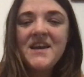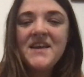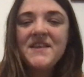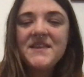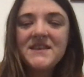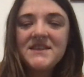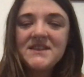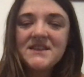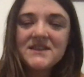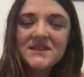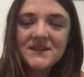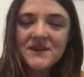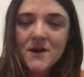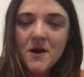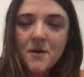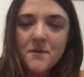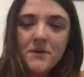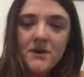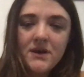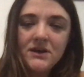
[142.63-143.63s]
This is a
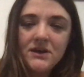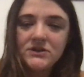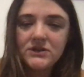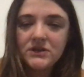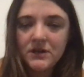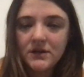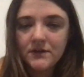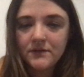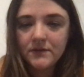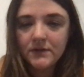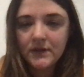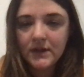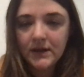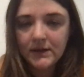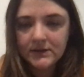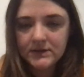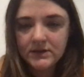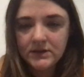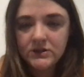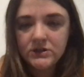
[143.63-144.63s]
combination of
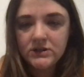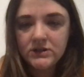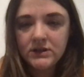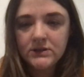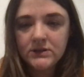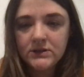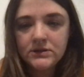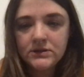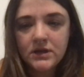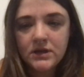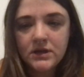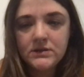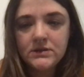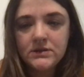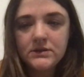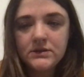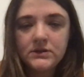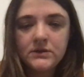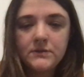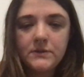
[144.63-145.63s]
relaxation
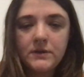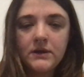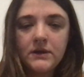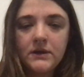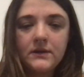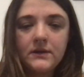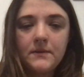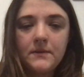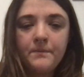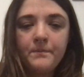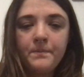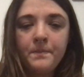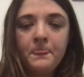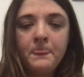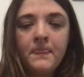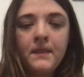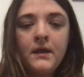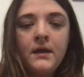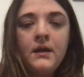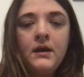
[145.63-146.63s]
exercises to make them
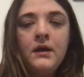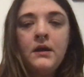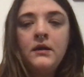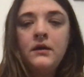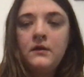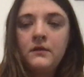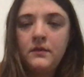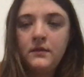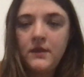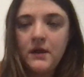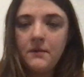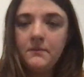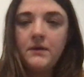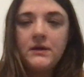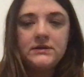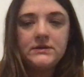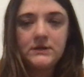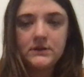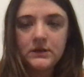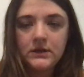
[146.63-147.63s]

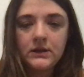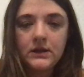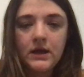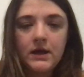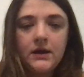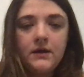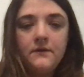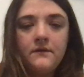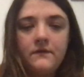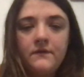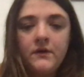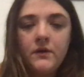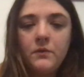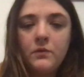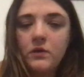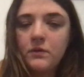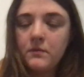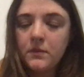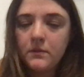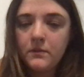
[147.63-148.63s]
as in the client, feel
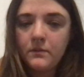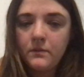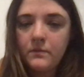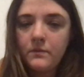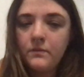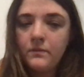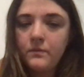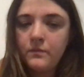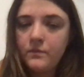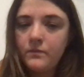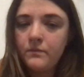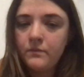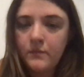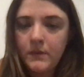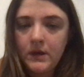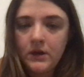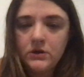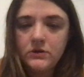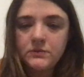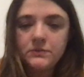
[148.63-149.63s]
more
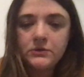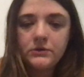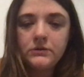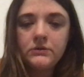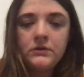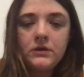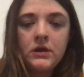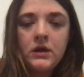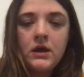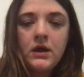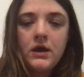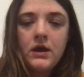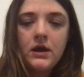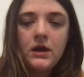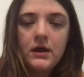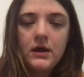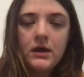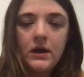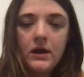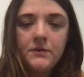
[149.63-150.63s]
manageable.
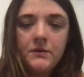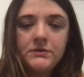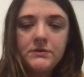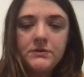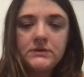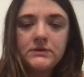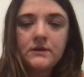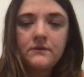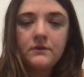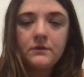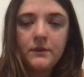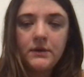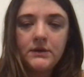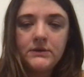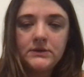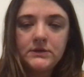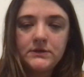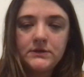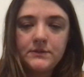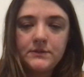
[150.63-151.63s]
It helps in several
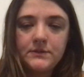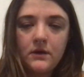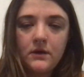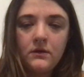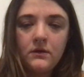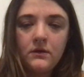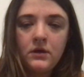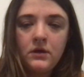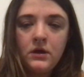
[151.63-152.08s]
ways as well.